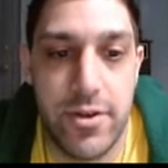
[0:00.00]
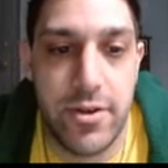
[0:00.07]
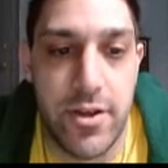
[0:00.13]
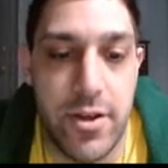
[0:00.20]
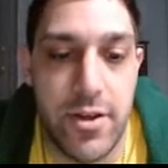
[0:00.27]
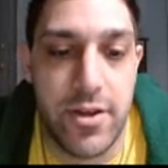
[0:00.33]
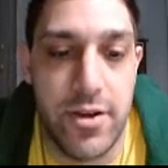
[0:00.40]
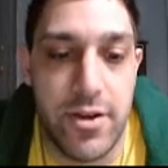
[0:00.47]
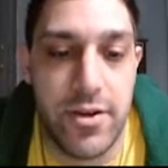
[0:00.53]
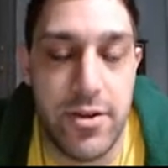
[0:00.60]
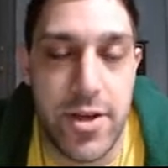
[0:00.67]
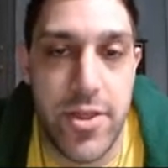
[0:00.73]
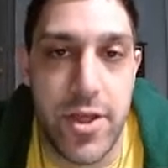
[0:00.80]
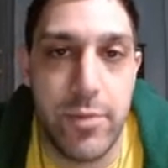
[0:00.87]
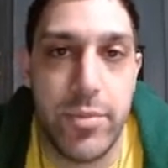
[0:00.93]

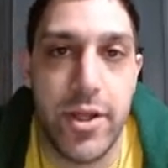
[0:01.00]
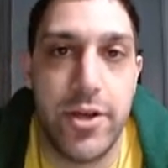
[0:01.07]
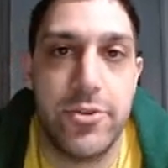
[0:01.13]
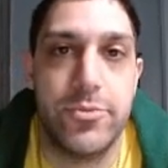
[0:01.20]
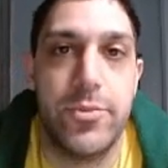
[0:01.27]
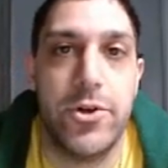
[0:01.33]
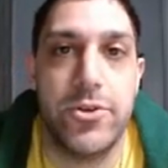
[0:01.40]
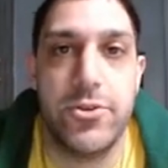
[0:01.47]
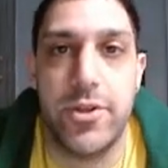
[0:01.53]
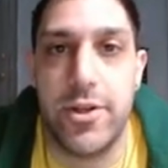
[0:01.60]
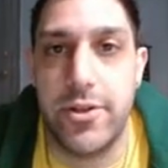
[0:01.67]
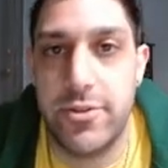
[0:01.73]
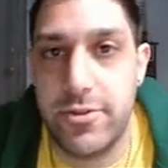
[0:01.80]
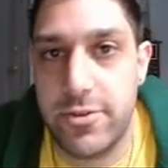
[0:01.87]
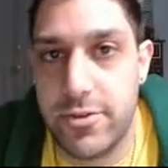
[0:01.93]
And I think playing small
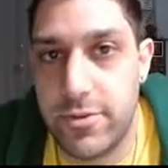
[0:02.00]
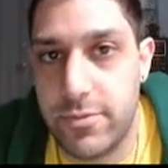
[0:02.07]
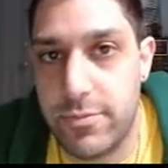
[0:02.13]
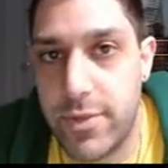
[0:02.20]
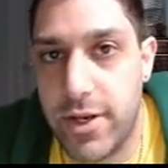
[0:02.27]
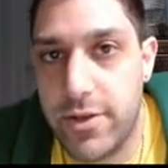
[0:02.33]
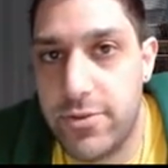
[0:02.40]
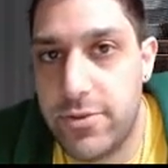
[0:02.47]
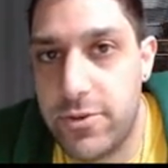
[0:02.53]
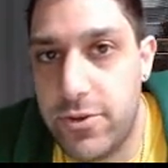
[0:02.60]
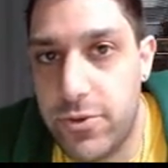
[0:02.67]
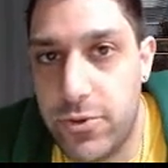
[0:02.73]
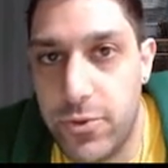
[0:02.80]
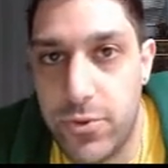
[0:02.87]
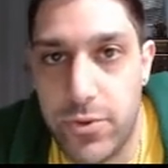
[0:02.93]
slates makes
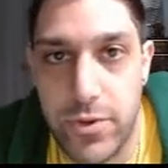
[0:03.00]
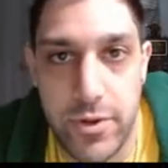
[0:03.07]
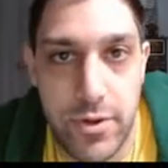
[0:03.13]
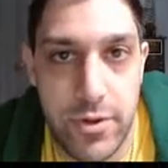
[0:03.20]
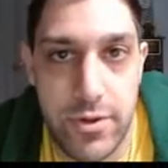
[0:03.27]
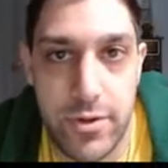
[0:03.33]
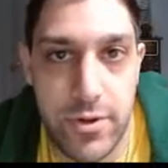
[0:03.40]
you